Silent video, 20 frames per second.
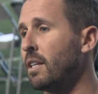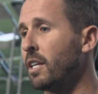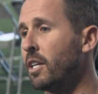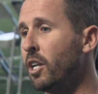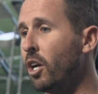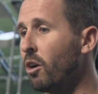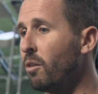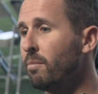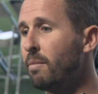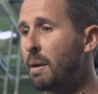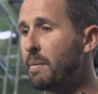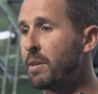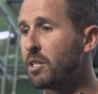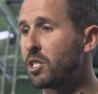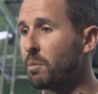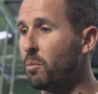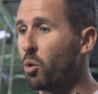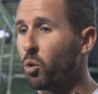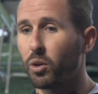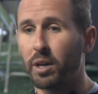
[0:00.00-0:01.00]
You know, maybe
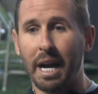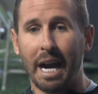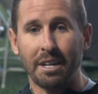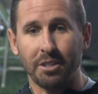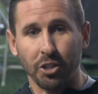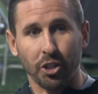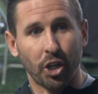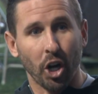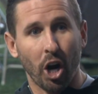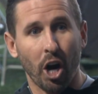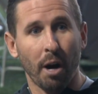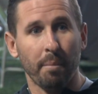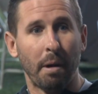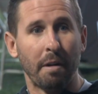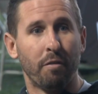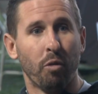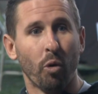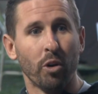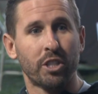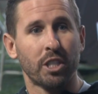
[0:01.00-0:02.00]
some older guys are gone.
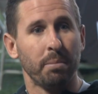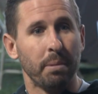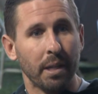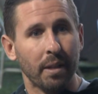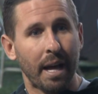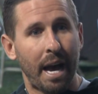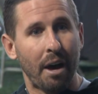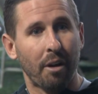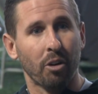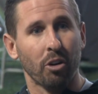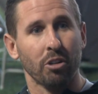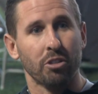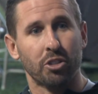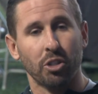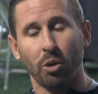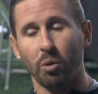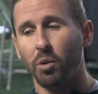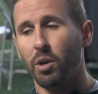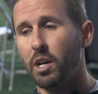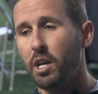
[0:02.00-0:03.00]
My voice can be louder.
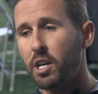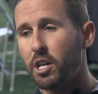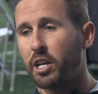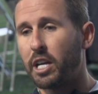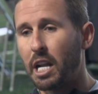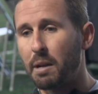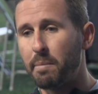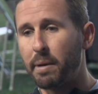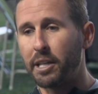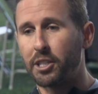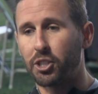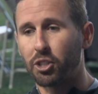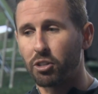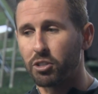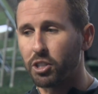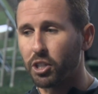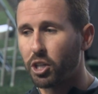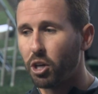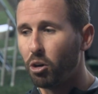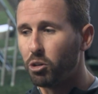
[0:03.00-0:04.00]
So you got to make sure
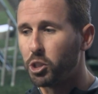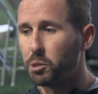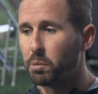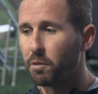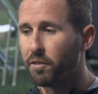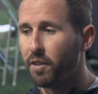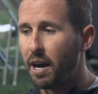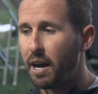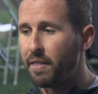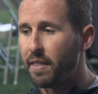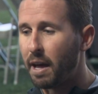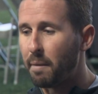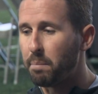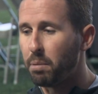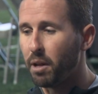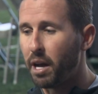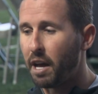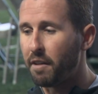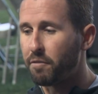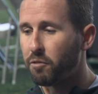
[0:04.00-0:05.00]
as a coach you provide that
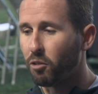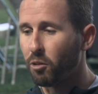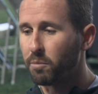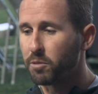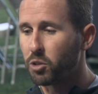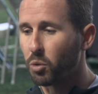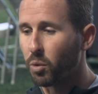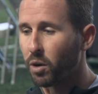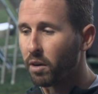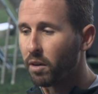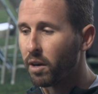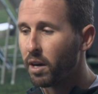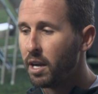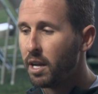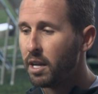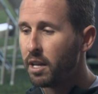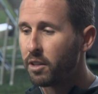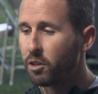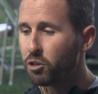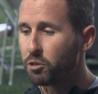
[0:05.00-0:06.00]
platform to where
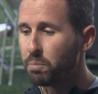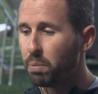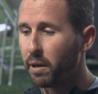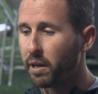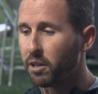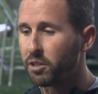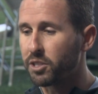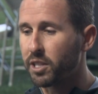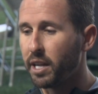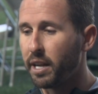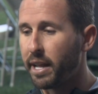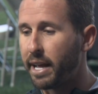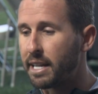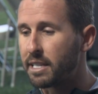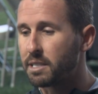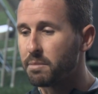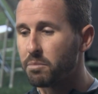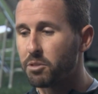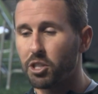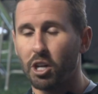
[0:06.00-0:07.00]
those players can
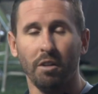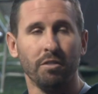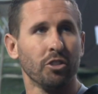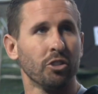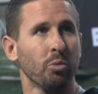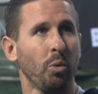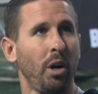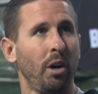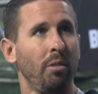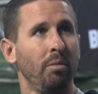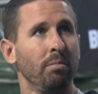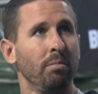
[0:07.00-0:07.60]
enhance themselves as well.